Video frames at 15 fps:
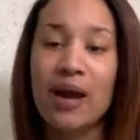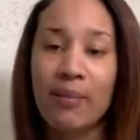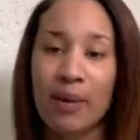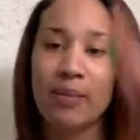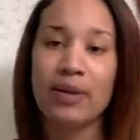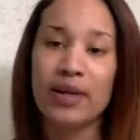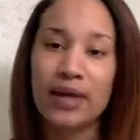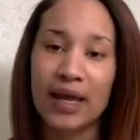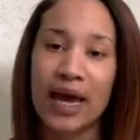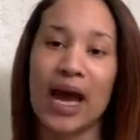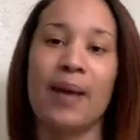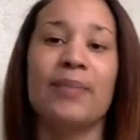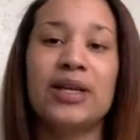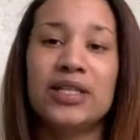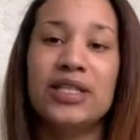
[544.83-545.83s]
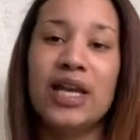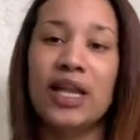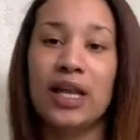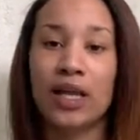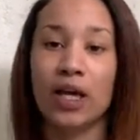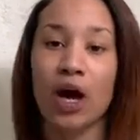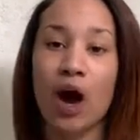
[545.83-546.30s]
People in the comments
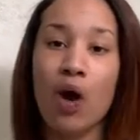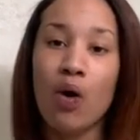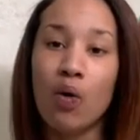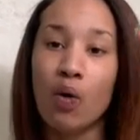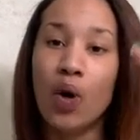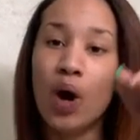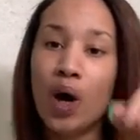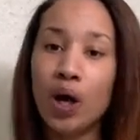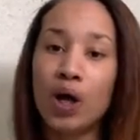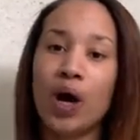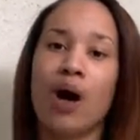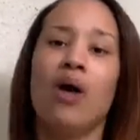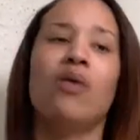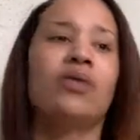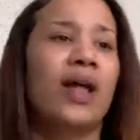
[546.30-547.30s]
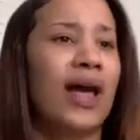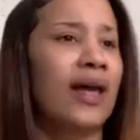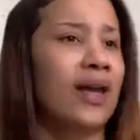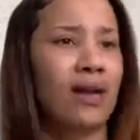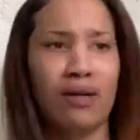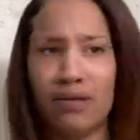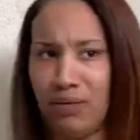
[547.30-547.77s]
yelling, go,
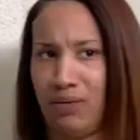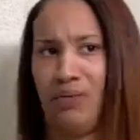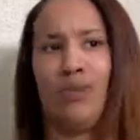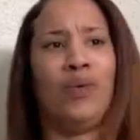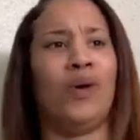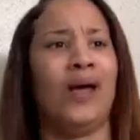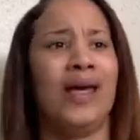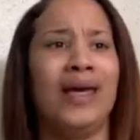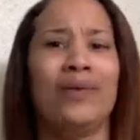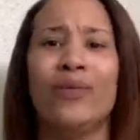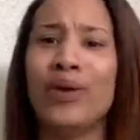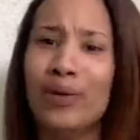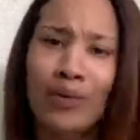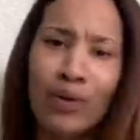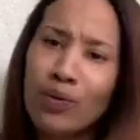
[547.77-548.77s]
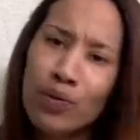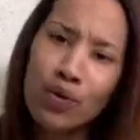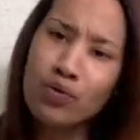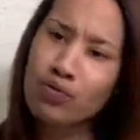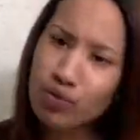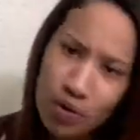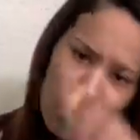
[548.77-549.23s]
like, what?
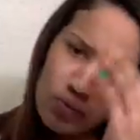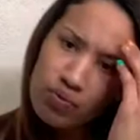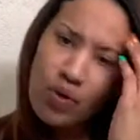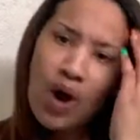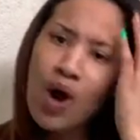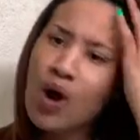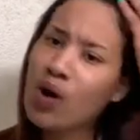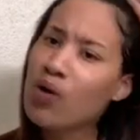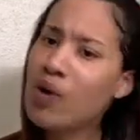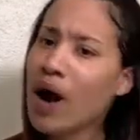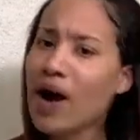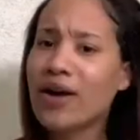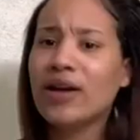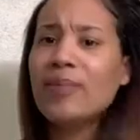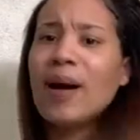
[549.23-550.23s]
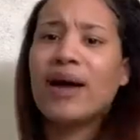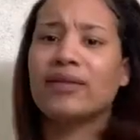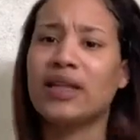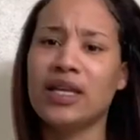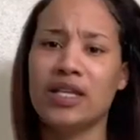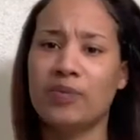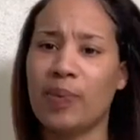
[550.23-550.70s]
Who heard about
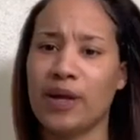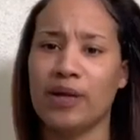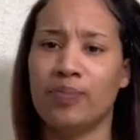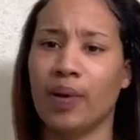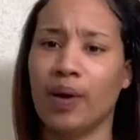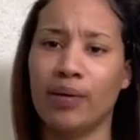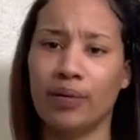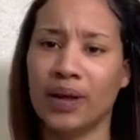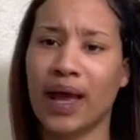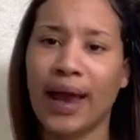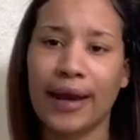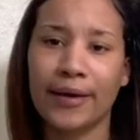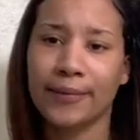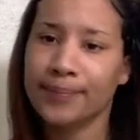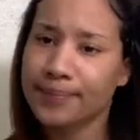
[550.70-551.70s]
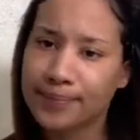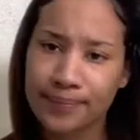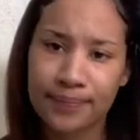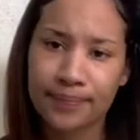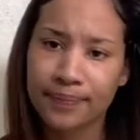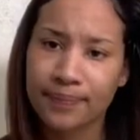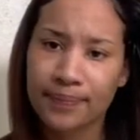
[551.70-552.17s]
these people?
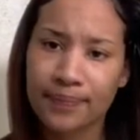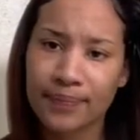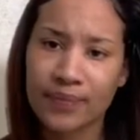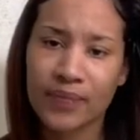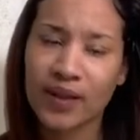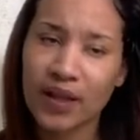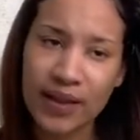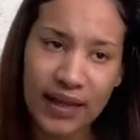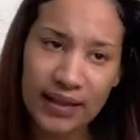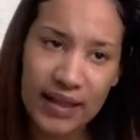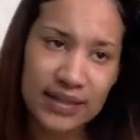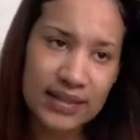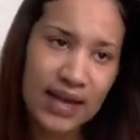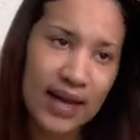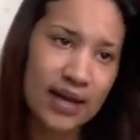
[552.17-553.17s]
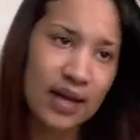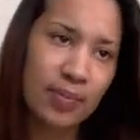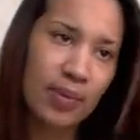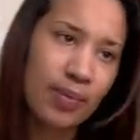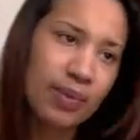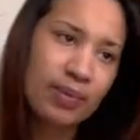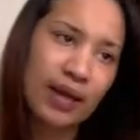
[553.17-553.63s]
Like, that's not
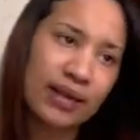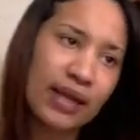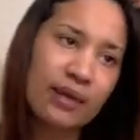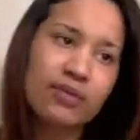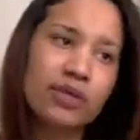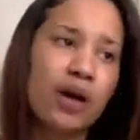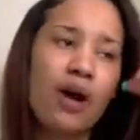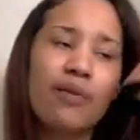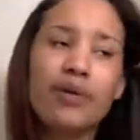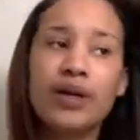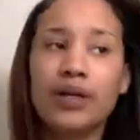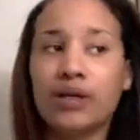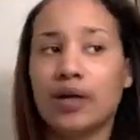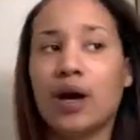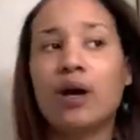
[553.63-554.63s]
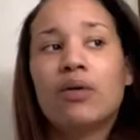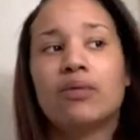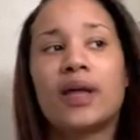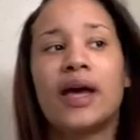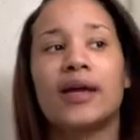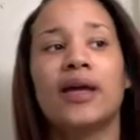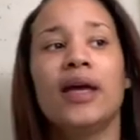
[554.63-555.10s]
helping people. Like, they was already known.
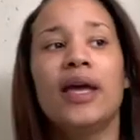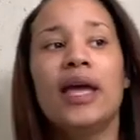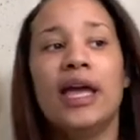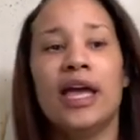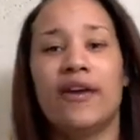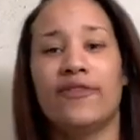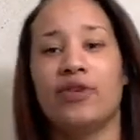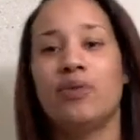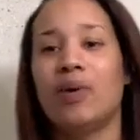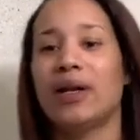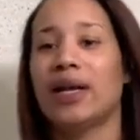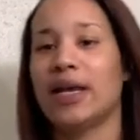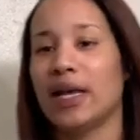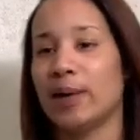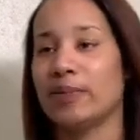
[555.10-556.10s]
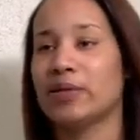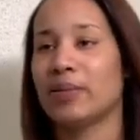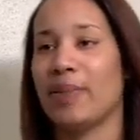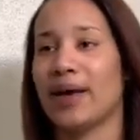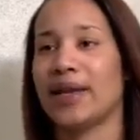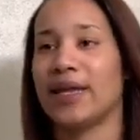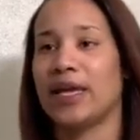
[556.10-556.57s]
Like, if you want to help
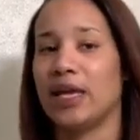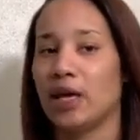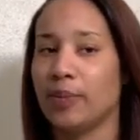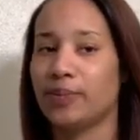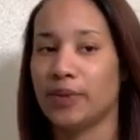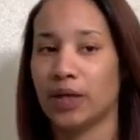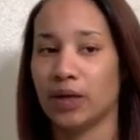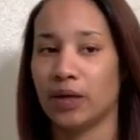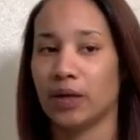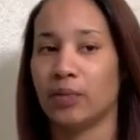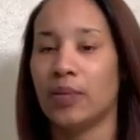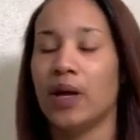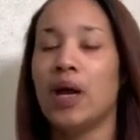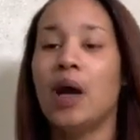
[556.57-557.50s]
somebody, help them.